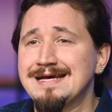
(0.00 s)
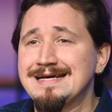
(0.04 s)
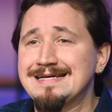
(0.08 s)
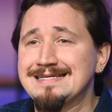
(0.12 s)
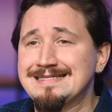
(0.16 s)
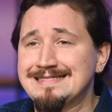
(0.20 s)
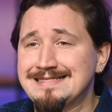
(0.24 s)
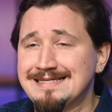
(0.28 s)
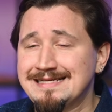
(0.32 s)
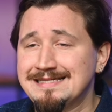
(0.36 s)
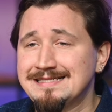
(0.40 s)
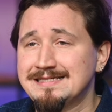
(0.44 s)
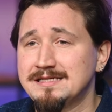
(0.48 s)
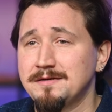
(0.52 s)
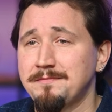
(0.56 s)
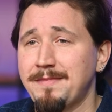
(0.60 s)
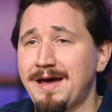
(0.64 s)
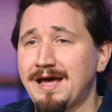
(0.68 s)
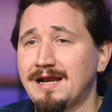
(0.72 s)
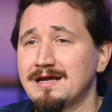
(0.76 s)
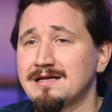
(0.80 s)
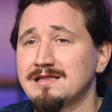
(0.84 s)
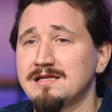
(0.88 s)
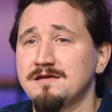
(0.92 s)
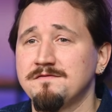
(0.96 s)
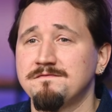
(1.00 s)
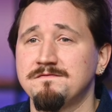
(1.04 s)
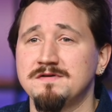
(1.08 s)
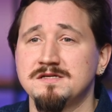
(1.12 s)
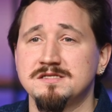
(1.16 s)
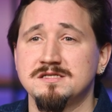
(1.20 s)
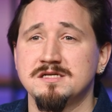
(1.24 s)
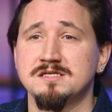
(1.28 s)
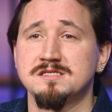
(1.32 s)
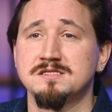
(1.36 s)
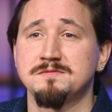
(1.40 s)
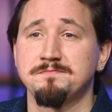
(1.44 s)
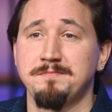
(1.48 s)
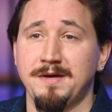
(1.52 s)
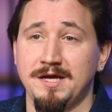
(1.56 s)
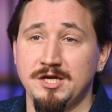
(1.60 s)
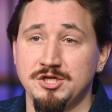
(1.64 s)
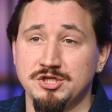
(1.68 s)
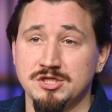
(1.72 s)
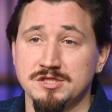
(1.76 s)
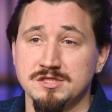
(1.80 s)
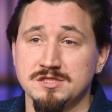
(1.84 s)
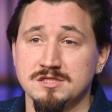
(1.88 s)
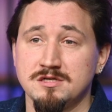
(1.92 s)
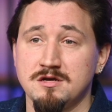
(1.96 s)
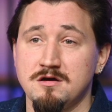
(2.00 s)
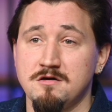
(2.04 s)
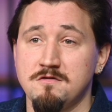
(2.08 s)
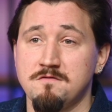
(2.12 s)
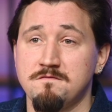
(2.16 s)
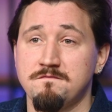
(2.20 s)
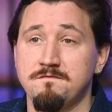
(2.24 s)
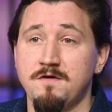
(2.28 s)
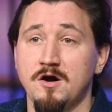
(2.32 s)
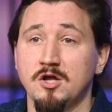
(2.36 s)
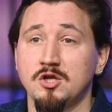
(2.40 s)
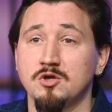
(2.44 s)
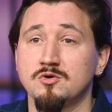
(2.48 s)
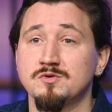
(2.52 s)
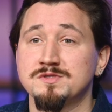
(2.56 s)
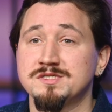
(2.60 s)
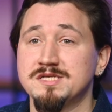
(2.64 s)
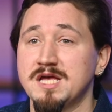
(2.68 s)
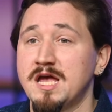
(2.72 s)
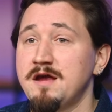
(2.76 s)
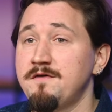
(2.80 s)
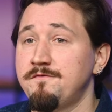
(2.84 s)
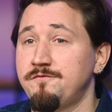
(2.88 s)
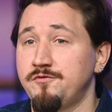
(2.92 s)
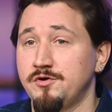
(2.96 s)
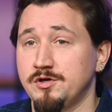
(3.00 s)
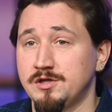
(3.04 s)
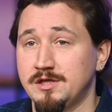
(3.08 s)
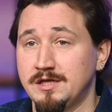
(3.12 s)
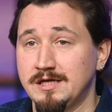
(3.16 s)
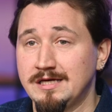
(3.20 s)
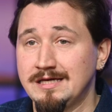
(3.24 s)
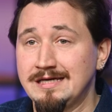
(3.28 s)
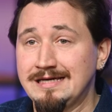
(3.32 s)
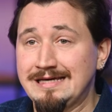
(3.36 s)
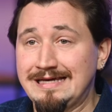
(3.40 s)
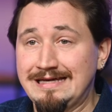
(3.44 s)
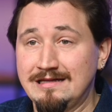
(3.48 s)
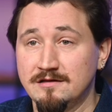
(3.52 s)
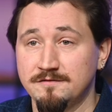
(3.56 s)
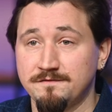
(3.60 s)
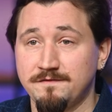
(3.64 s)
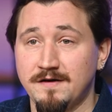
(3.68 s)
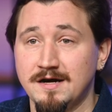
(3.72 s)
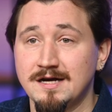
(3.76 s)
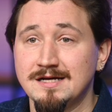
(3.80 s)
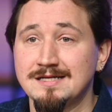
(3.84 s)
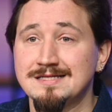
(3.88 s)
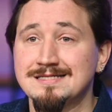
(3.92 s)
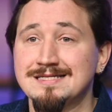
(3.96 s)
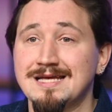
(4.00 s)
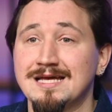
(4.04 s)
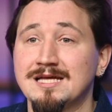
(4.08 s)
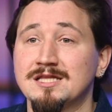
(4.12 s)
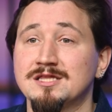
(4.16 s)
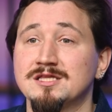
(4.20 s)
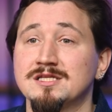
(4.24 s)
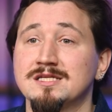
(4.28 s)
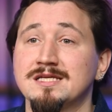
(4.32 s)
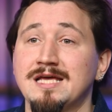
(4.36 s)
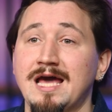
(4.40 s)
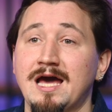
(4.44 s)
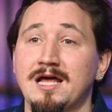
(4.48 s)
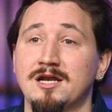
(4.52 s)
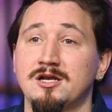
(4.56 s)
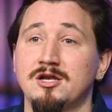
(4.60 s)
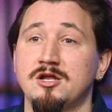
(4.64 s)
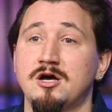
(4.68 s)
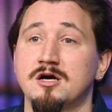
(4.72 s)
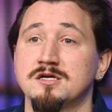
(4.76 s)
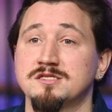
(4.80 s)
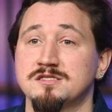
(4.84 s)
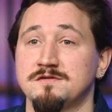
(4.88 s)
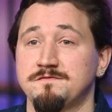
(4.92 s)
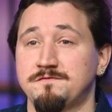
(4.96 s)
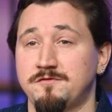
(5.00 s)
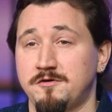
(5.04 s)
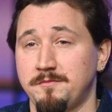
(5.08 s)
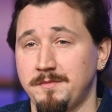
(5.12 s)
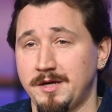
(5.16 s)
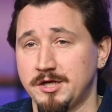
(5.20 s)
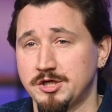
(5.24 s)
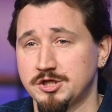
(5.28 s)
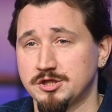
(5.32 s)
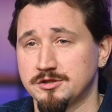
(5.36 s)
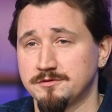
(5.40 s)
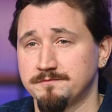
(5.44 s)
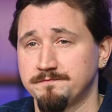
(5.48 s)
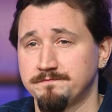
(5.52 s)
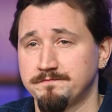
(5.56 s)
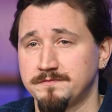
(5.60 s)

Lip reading: systematically visits pages, follows every link it finds, and catalogs information.